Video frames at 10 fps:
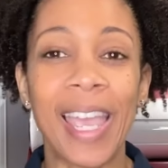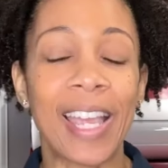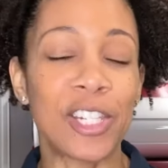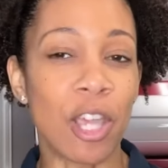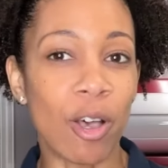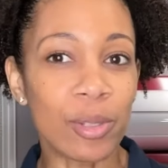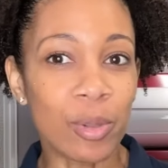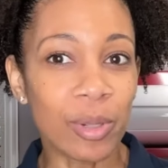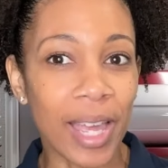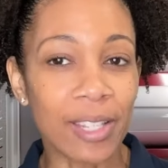And she
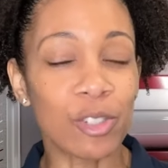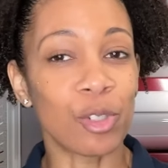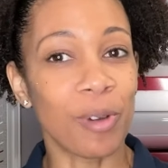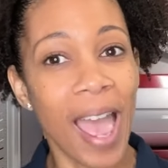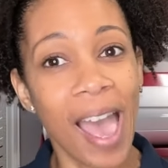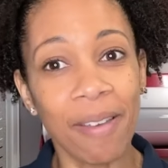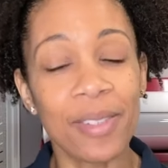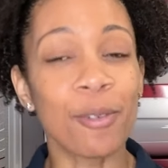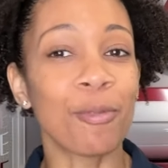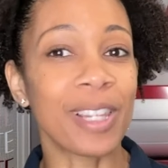also likes
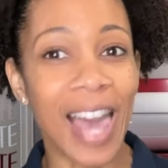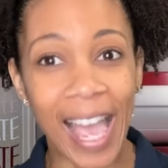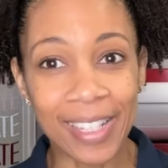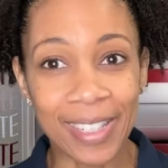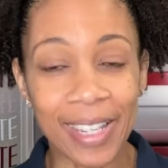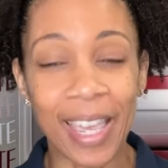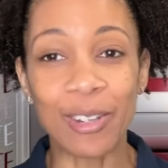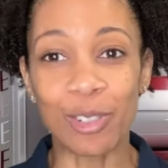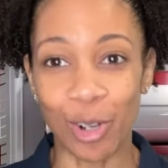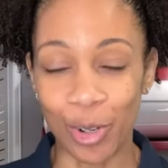giraffes, relaxing,
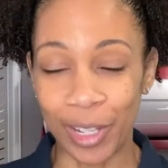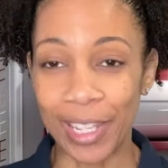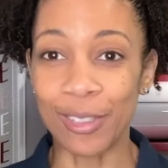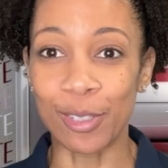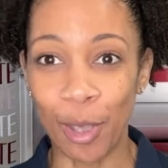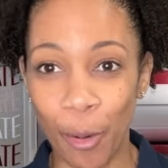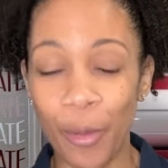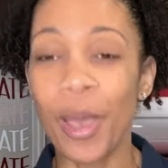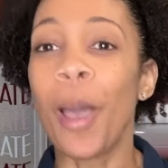and journaling. So